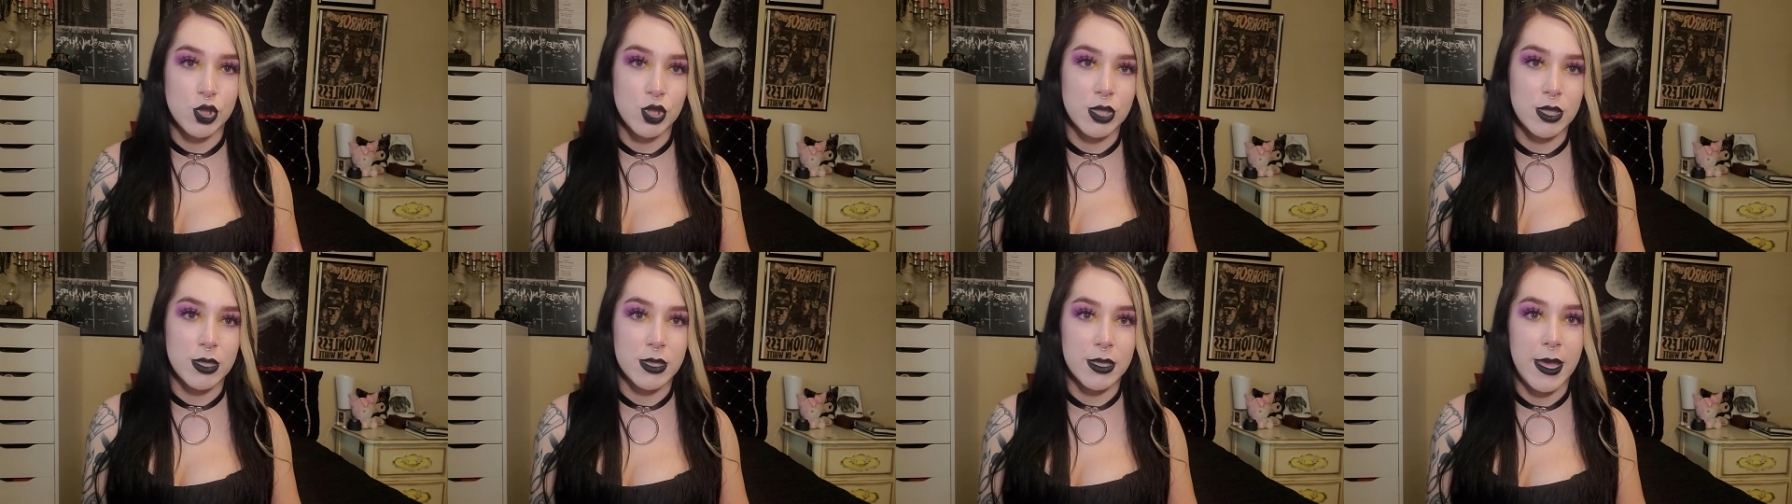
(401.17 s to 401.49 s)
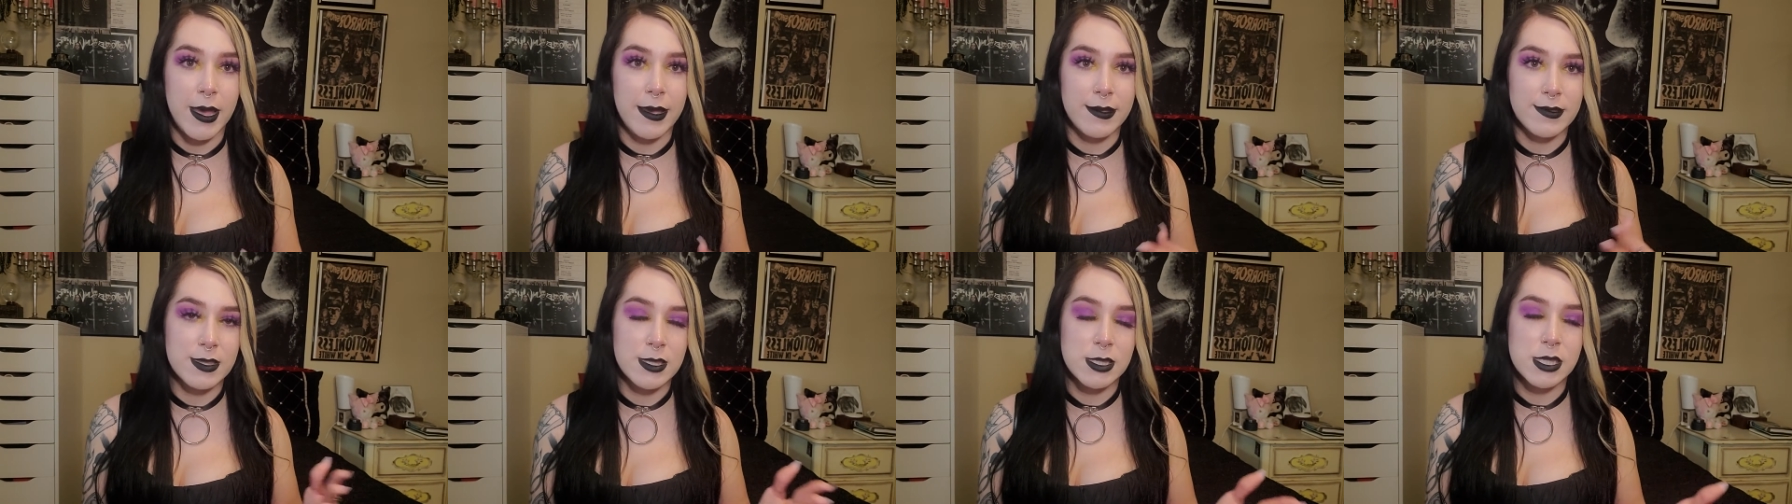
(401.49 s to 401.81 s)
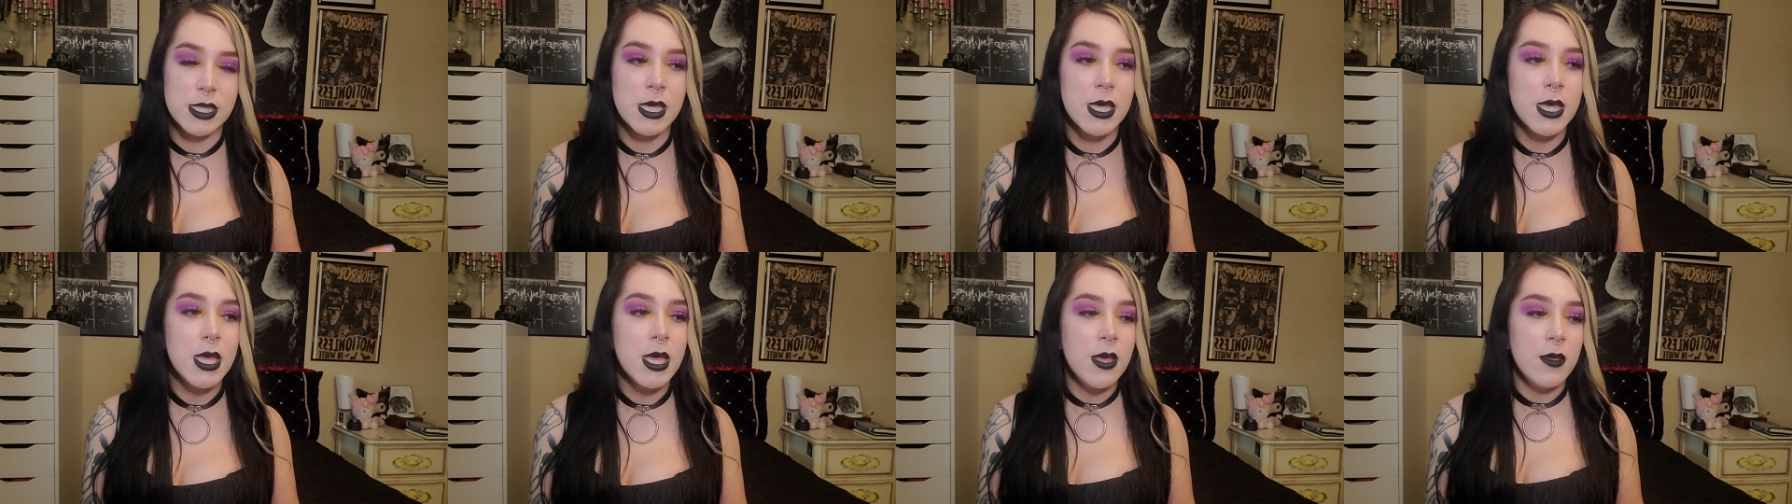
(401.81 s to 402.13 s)
to the last
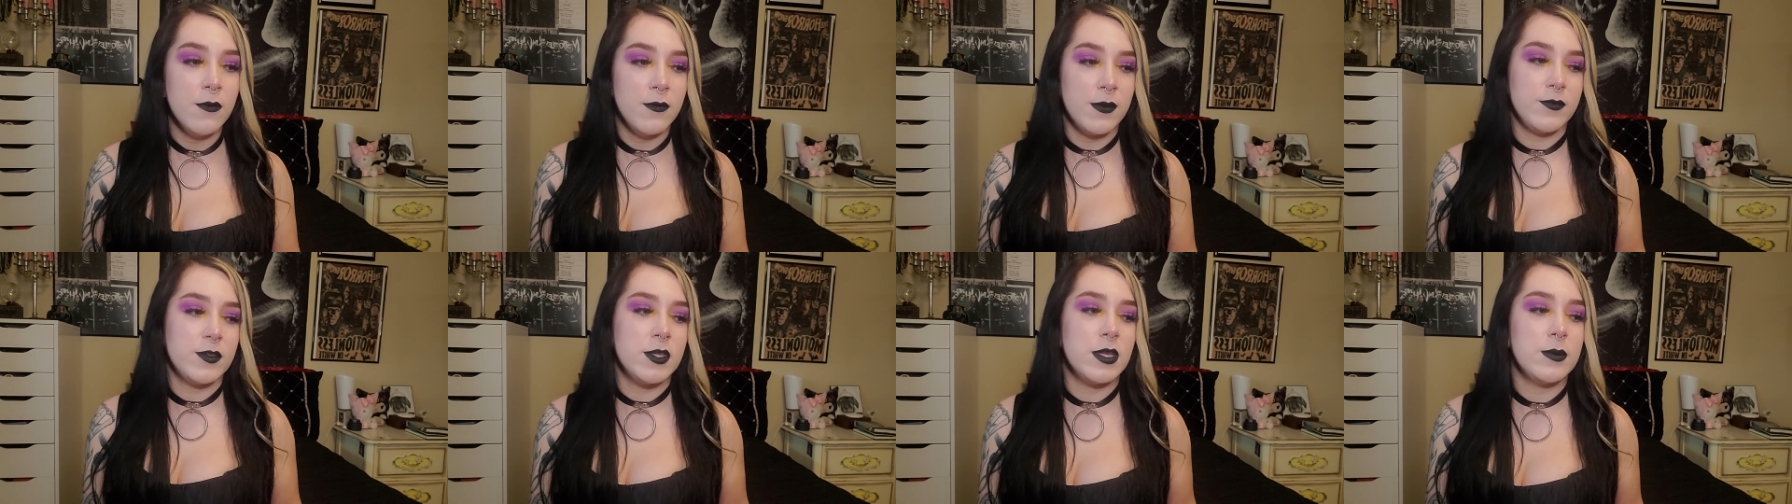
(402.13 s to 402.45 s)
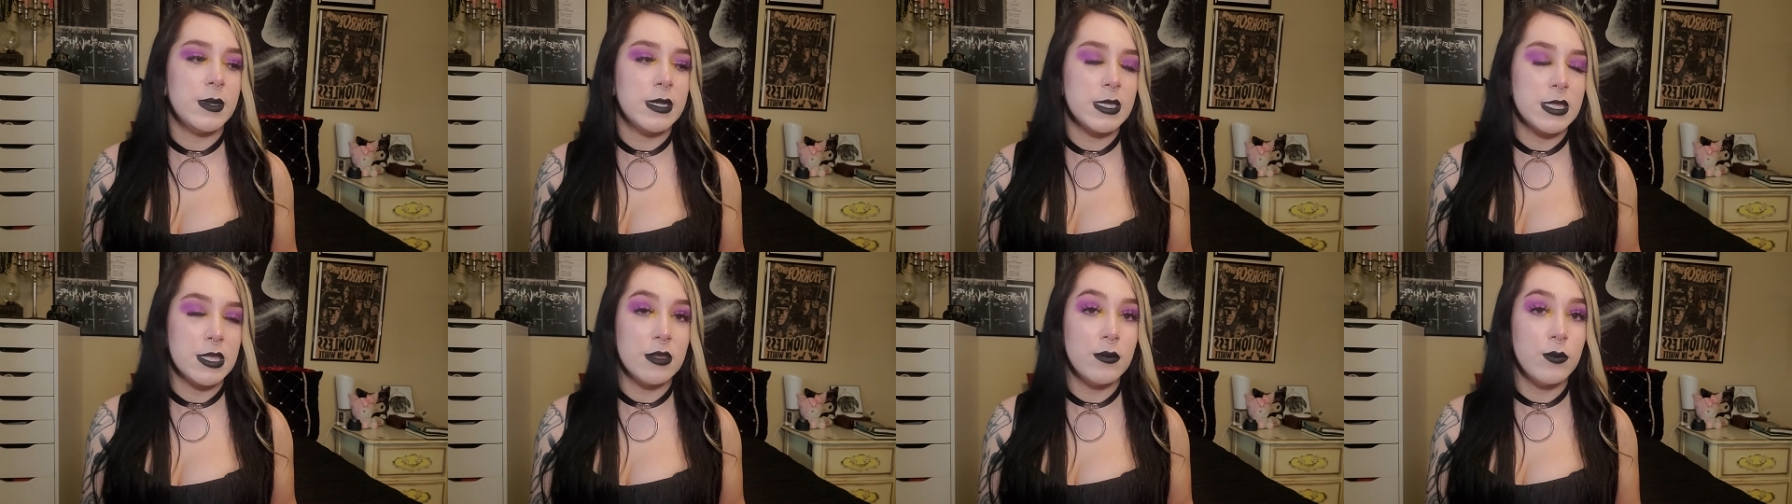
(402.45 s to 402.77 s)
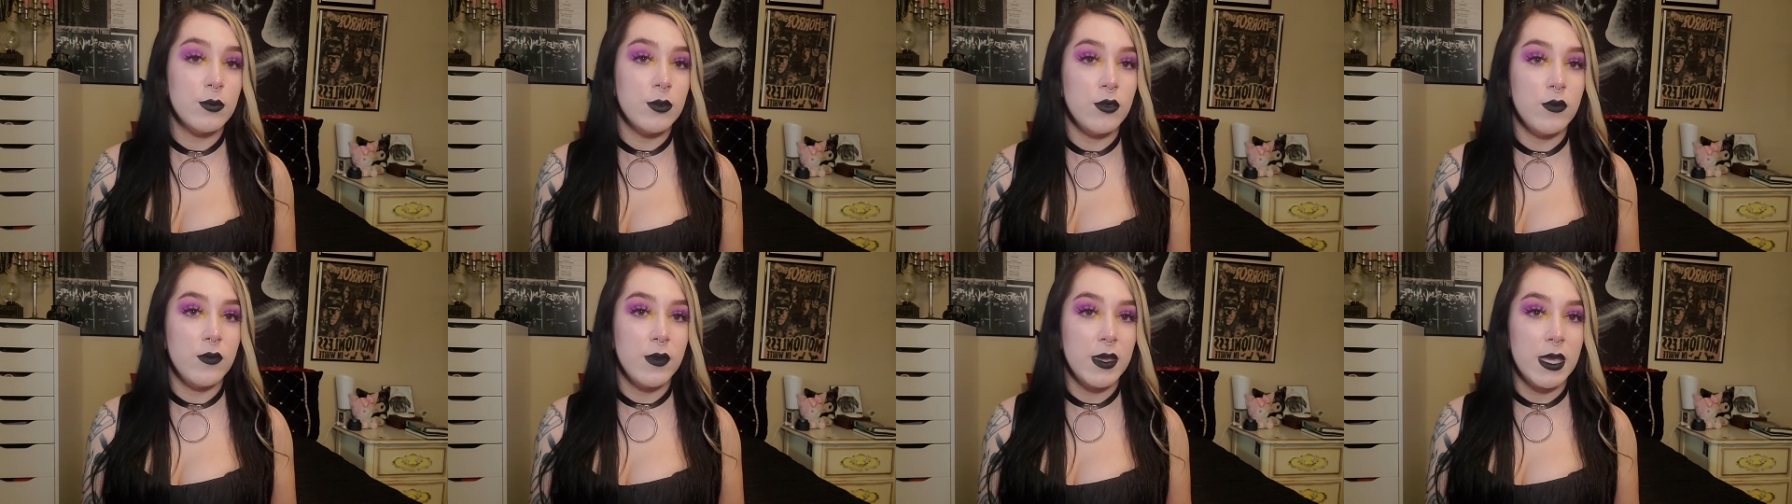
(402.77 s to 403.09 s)
15 minutes of the
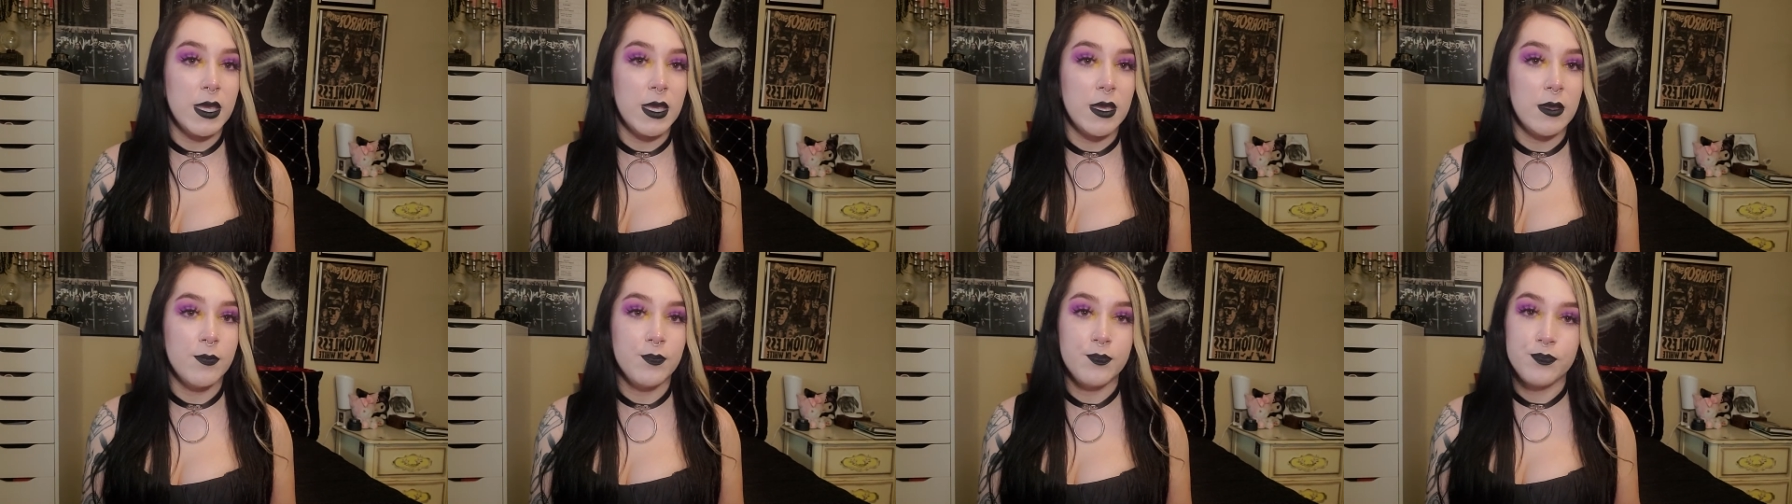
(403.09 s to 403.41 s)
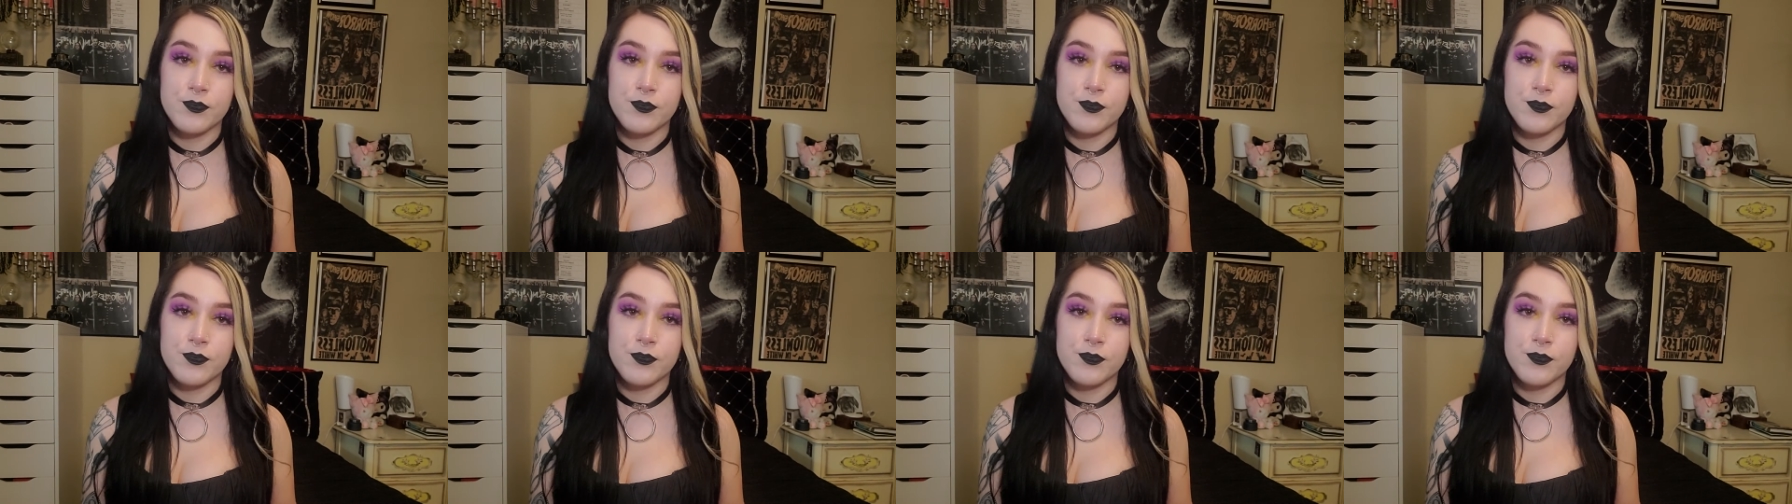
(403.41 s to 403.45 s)
movie.